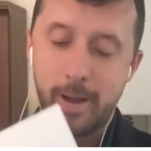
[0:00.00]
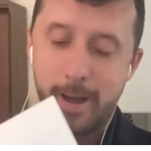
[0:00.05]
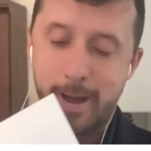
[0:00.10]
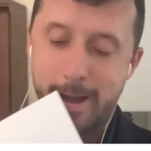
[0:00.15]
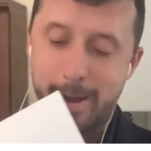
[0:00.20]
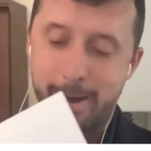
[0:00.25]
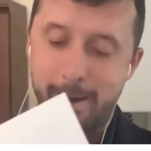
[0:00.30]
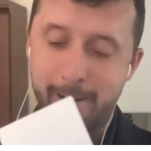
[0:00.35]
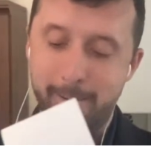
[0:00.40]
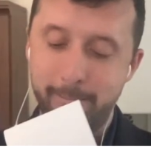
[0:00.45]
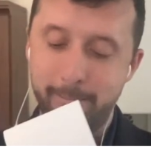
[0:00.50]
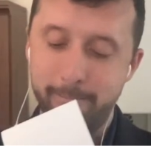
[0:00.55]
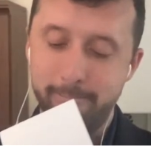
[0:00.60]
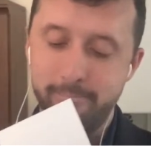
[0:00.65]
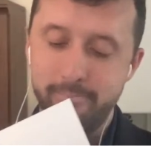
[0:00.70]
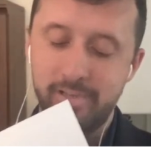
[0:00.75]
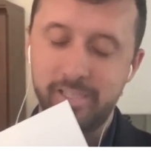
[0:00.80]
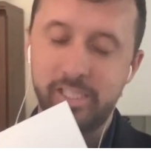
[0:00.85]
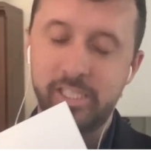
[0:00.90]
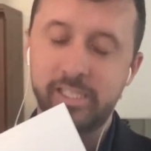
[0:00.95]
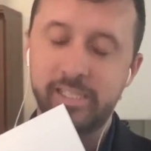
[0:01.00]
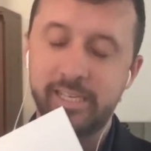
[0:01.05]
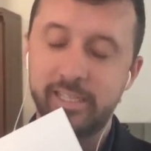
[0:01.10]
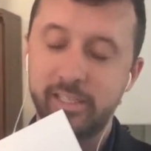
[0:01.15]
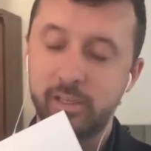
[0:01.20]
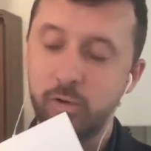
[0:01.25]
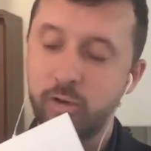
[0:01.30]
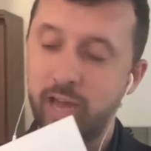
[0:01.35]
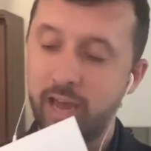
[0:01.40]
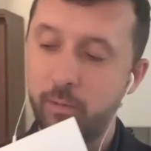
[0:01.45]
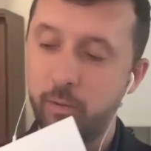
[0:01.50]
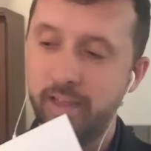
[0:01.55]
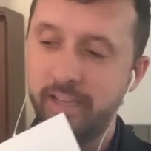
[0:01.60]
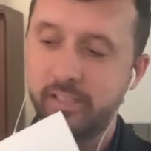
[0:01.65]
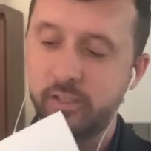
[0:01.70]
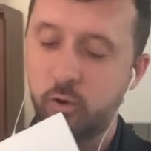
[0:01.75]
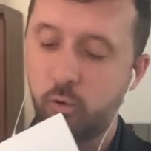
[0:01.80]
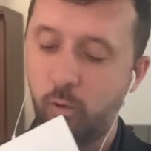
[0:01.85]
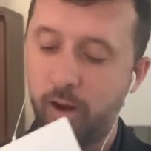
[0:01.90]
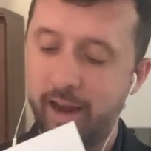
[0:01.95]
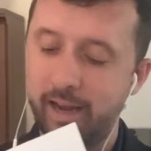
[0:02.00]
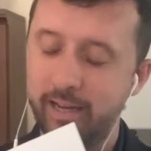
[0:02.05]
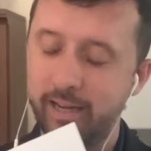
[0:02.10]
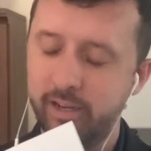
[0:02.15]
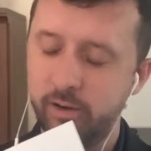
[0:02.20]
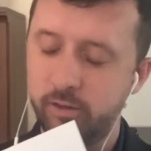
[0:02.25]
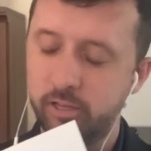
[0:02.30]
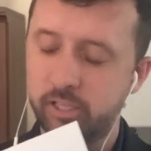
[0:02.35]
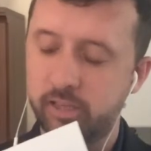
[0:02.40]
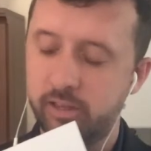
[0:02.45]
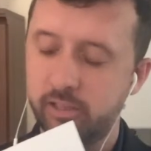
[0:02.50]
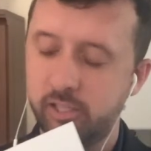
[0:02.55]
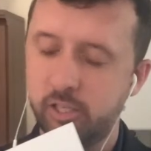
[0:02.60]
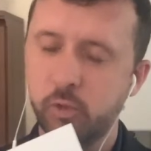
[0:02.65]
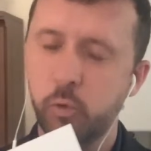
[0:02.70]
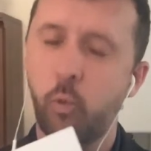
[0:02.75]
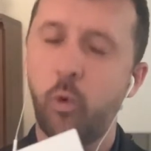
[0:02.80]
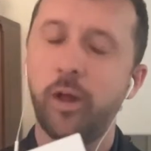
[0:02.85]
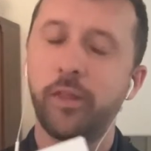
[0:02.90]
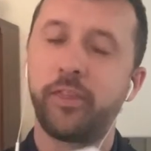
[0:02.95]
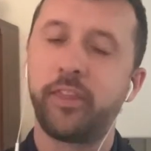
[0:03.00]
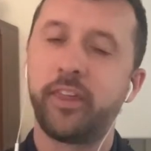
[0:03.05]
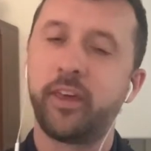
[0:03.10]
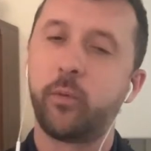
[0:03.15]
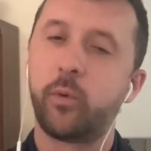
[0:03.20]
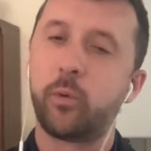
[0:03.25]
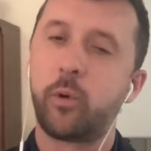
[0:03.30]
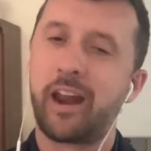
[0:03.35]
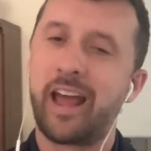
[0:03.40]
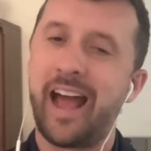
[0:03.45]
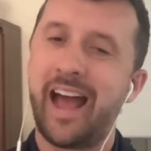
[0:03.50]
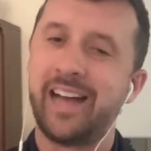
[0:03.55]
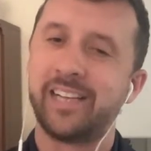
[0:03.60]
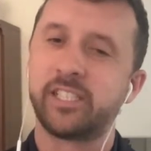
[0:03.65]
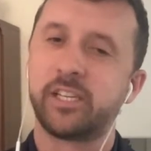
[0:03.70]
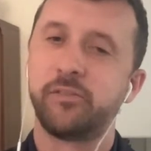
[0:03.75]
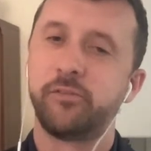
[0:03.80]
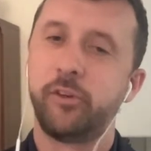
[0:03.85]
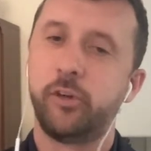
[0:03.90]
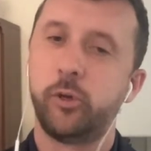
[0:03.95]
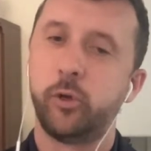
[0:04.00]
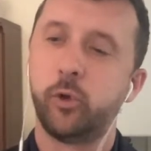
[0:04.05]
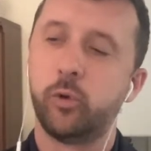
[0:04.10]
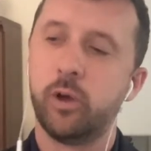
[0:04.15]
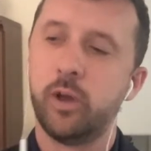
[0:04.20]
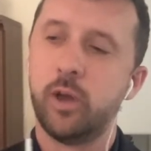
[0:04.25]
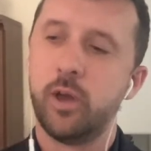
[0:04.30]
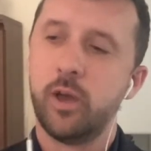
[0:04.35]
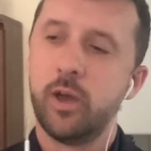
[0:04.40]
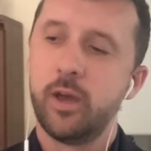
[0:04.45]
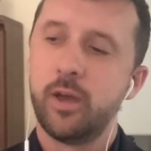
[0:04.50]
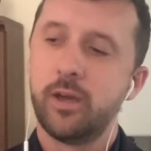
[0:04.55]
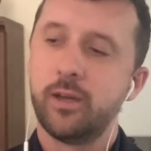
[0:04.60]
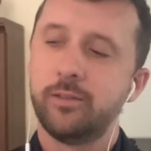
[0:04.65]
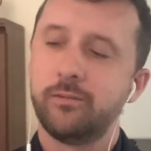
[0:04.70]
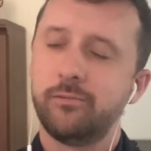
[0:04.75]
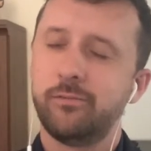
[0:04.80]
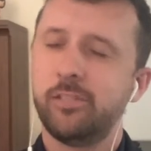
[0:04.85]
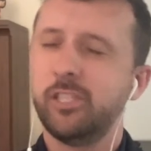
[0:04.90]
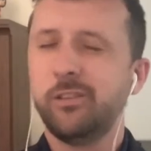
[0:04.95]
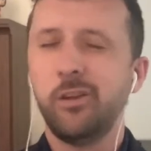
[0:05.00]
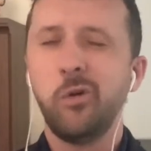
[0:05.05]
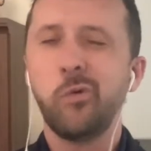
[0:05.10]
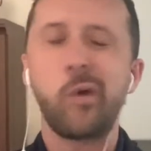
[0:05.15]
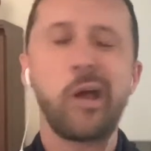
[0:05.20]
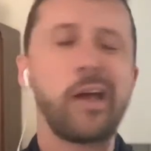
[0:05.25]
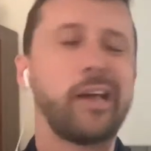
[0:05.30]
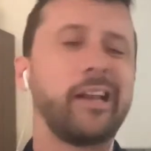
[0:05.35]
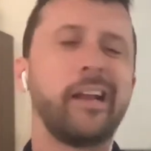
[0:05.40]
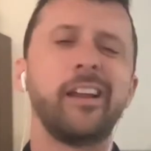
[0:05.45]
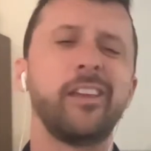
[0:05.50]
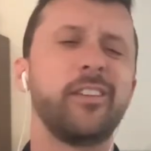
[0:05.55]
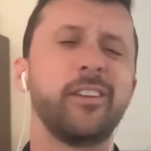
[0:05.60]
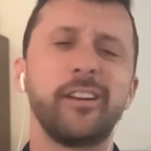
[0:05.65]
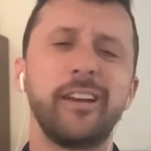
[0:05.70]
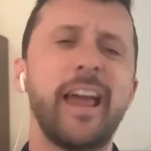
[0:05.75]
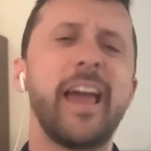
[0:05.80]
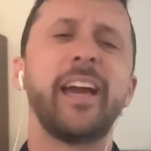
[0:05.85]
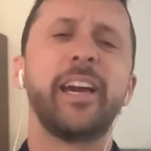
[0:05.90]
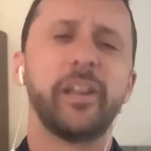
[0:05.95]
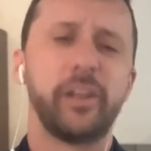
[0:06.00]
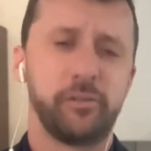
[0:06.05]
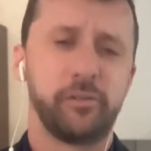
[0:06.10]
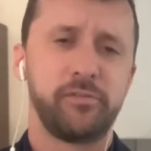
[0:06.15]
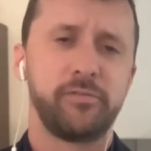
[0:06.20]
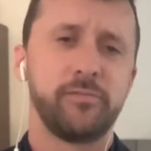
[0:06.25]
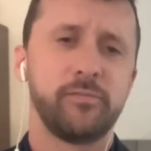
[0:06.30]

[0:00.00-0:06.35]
And she says, "Okay, well, that's great. There's just one thing we want to ask of you. Just don't write anything negative